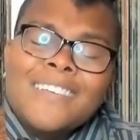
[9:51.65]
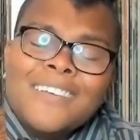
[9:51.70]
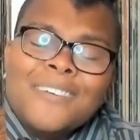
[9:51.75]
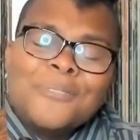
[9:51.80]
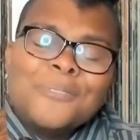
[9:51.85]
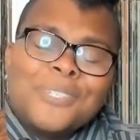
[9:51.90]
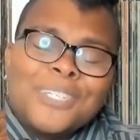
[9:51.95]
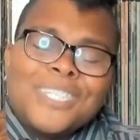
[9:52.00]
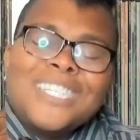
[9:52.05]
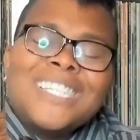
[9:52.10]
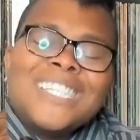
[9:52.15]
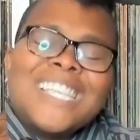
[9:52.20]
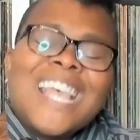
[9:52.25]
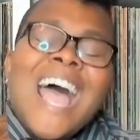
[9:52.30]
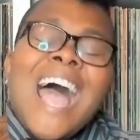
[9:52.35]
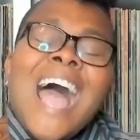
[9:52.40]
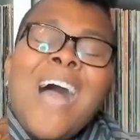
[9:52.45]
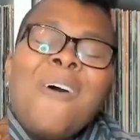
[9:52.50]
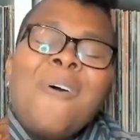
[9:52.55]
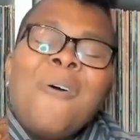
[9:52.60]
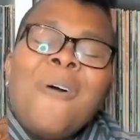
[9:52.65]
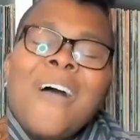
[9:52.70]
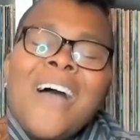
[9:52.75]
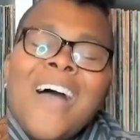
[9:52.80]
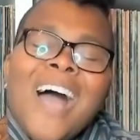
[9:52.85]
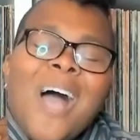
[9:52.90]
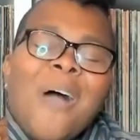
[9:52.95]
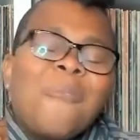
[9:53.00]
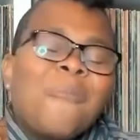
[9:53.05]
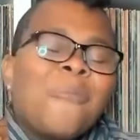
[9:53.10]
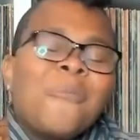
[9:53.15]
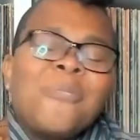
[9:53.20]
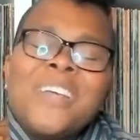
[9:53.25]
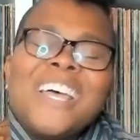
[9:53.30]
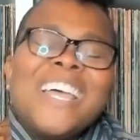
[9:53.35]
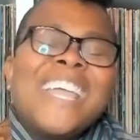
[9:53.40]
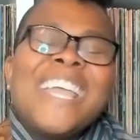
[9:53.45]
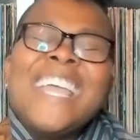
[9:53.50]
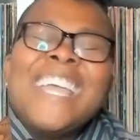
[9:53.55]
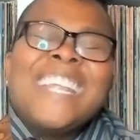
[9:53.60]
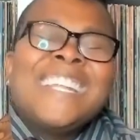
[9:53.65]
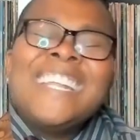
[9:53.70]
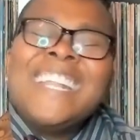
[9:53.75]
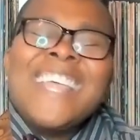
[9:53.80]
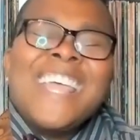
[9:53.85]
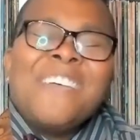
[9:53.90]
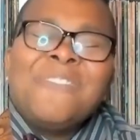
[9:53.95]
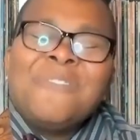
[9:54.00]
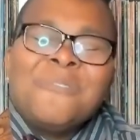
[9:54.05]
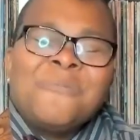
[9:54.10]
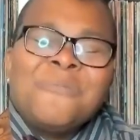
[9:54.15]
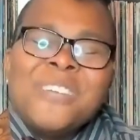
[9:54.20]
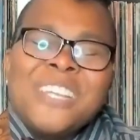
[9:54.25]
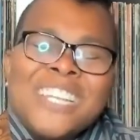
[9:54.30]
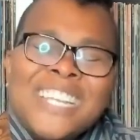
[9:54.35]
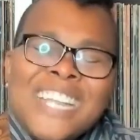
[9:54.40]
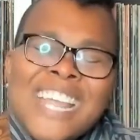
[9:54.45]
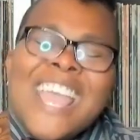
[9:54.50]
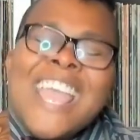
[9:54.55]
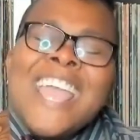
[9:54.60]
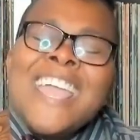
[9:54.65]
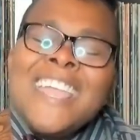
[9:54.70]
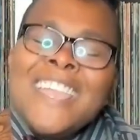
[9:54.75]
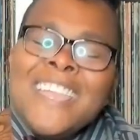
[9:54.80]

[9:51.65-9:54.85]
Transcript: Well, she's how I want her end every day.